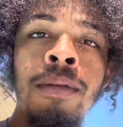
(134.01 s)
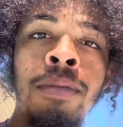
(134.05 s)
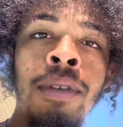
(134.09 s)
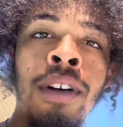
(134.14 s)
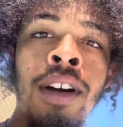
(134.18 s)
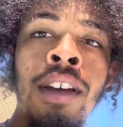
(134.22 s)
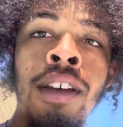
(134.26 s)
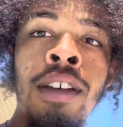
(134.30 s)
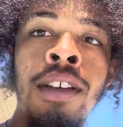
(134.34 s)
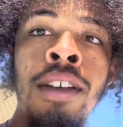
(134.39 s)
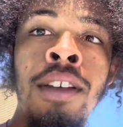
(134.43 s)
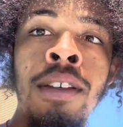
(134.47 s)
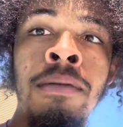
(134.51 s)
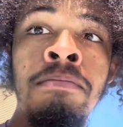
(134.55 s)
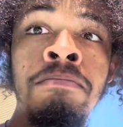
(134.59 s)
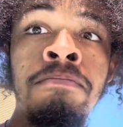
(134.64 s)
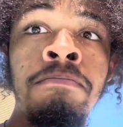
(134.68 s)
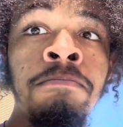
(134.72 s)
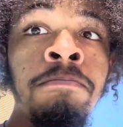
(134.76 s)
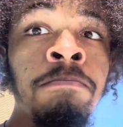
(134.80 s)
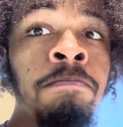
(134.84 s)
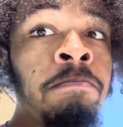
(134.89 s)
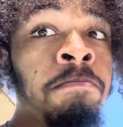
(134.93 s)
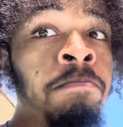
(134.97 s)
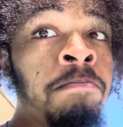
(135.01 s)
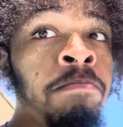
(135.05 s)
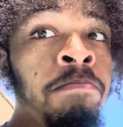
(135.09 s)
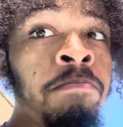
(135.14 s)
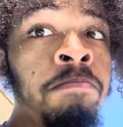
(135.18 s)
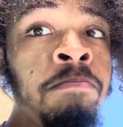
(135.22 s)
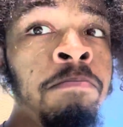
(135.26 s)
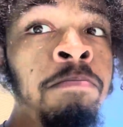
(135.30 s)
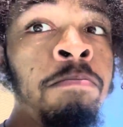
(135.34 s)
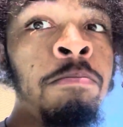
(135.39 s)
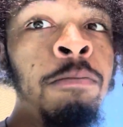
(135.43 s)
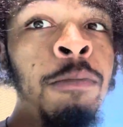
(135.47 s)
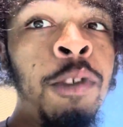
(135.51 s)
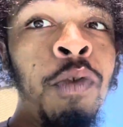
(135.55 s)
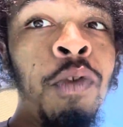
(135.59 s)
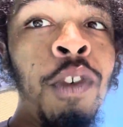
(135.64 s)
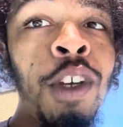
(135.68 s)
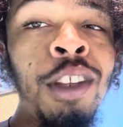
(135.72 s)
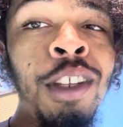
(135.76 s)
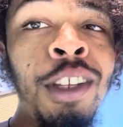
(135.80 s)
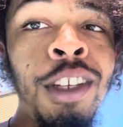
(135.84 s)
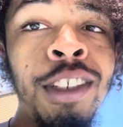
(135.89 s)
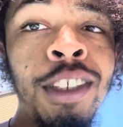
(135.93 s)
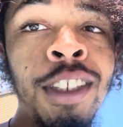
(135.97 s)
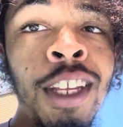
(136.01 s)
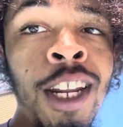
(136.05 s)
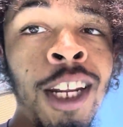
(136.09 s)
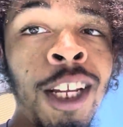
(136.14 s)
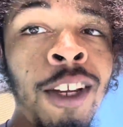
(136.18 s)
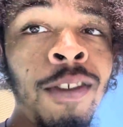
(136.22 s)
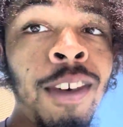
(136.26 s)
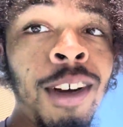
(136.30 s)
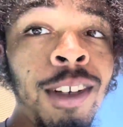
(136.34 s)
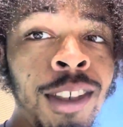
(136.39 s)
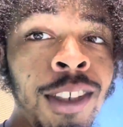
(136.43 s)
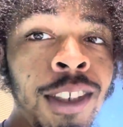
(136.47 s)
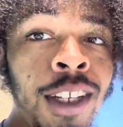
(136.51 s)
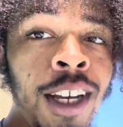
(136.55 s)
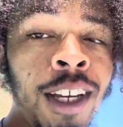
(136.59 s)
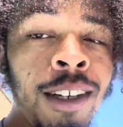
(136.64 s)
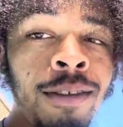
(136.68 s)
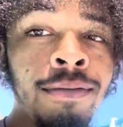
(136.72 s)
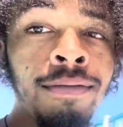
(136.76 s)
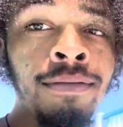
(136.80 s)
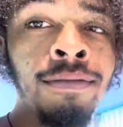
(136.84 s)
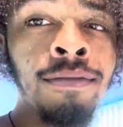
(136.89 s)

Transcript: but it's fitting the aesthetic of outside.